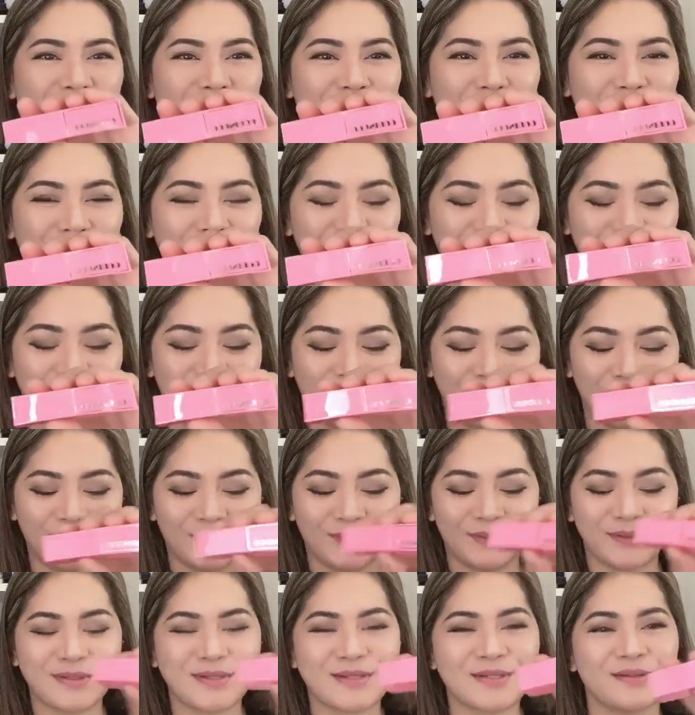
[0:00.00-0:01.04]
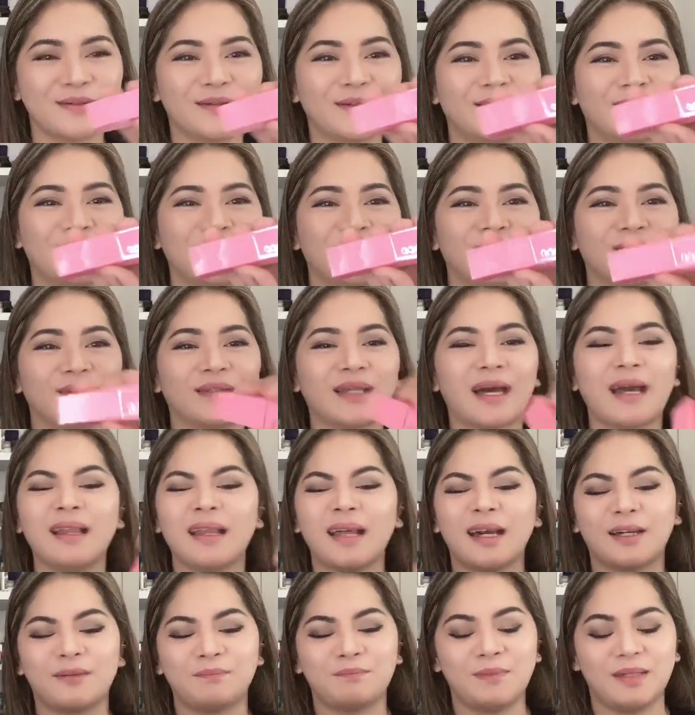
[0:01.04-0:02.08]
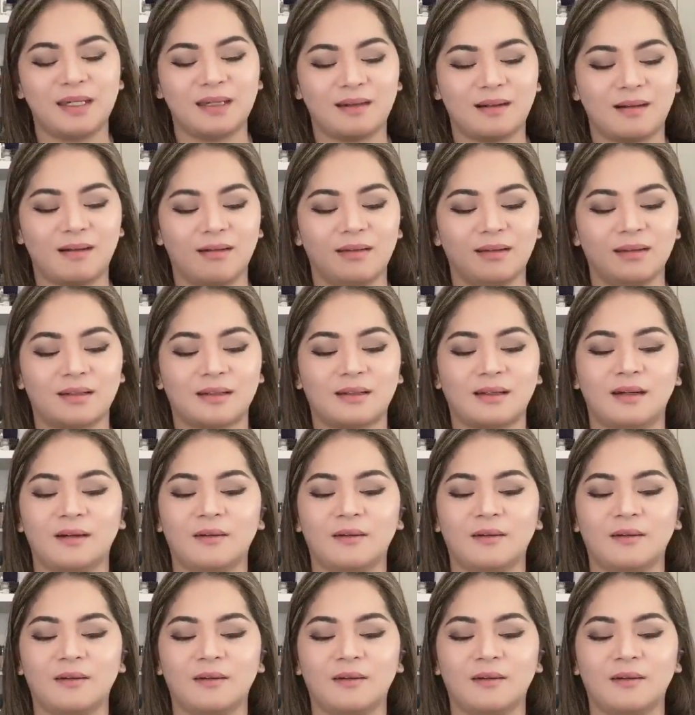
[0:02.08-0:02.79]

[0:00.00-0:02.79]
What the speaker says: Cute, so cute. I like pink color.